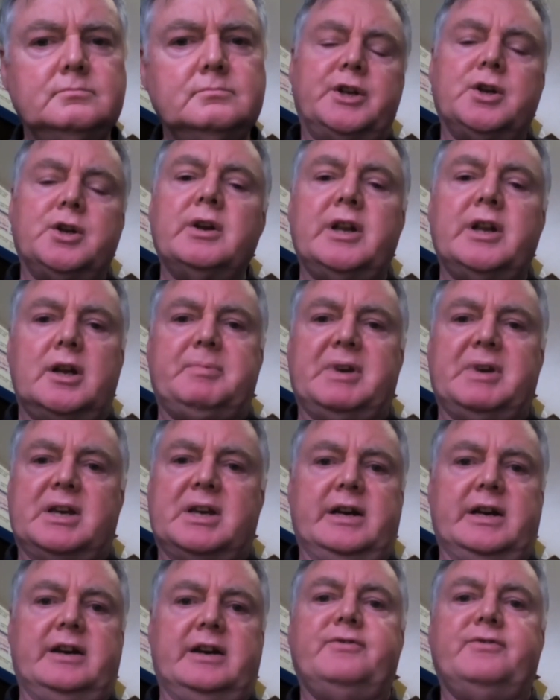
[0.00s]
You do need to be
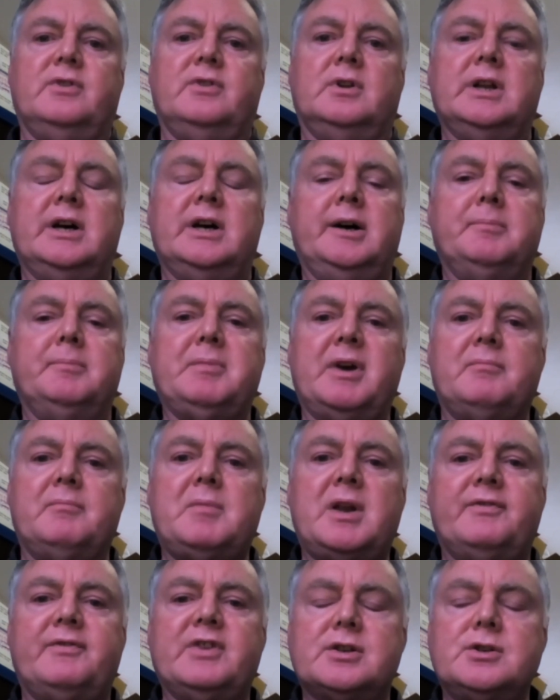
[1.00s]
careful. I mean,
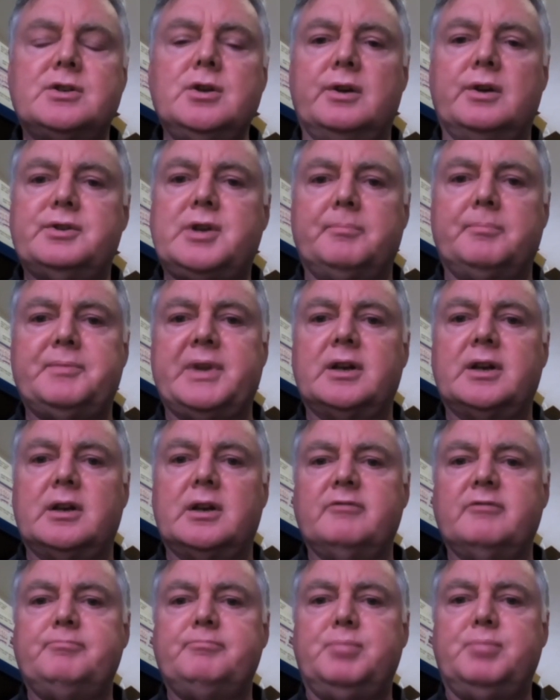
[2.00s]
if it's not something
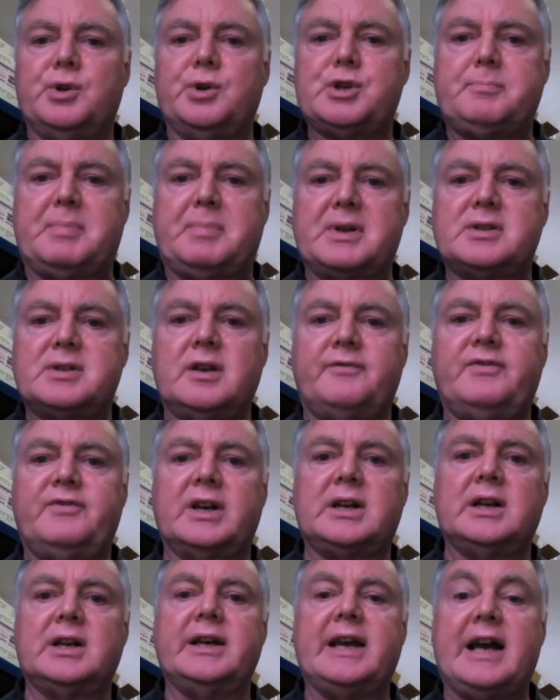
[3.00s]
you've bought
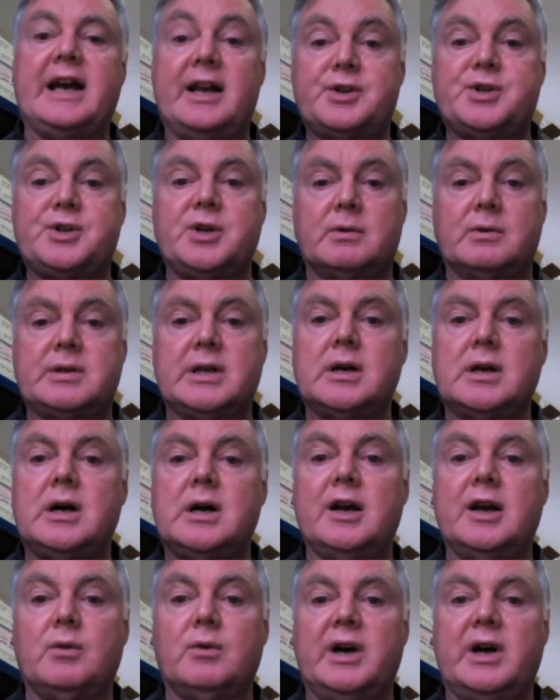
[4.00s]
specifically as shooting
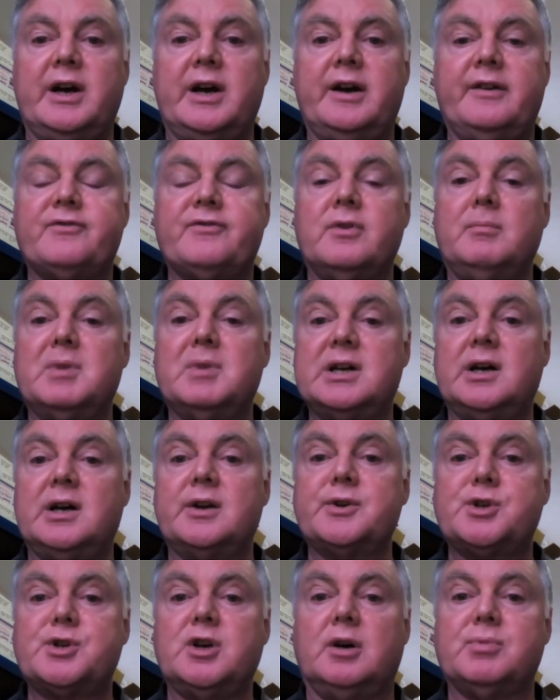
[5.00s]
eyewear from a
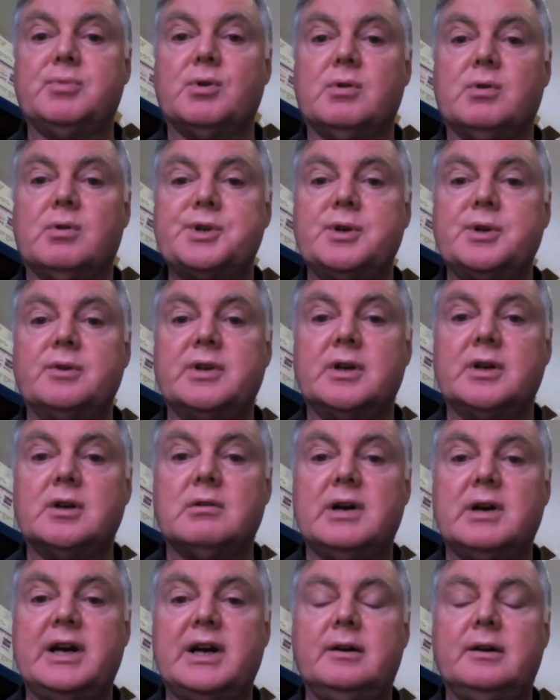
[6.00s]
gun shop or a shooting
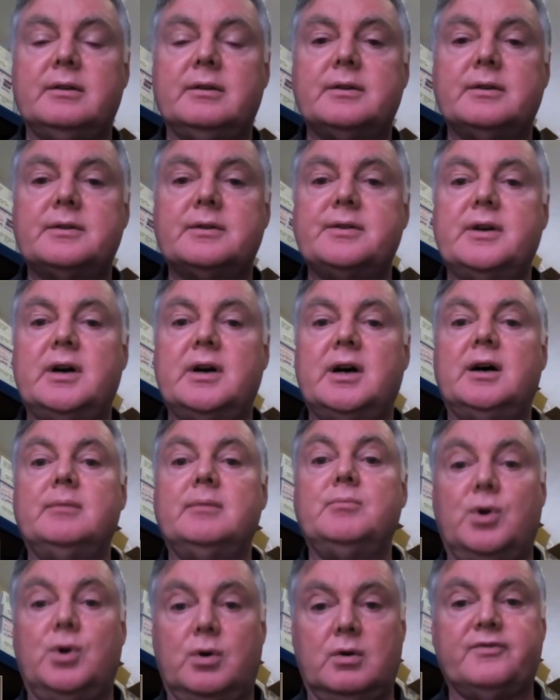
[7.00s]
ground,
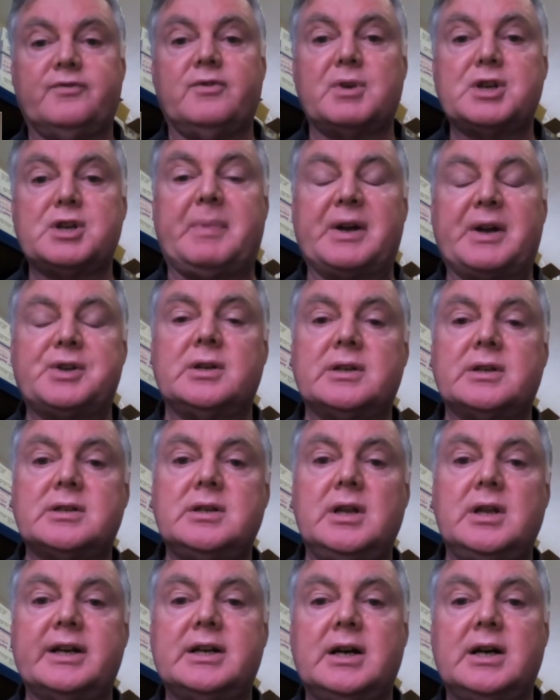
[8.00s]
or from a specialist
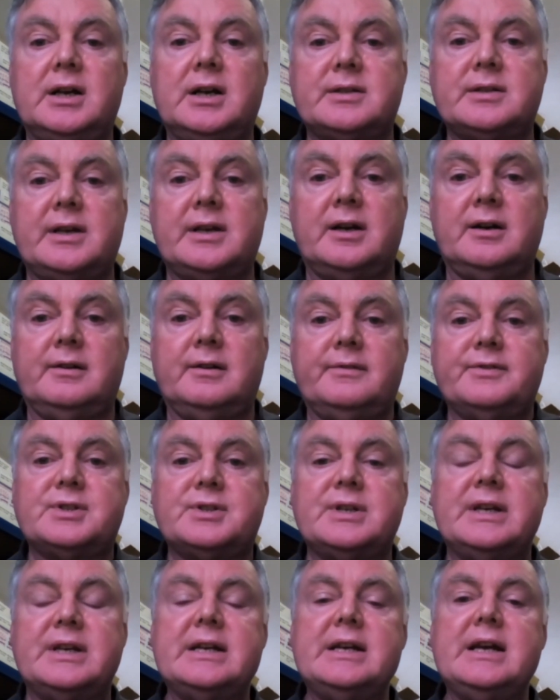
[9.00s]
like
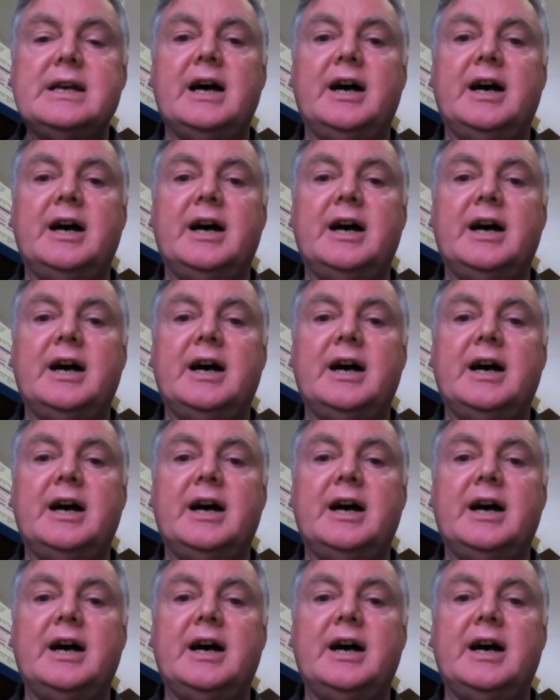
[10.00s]
ourselves,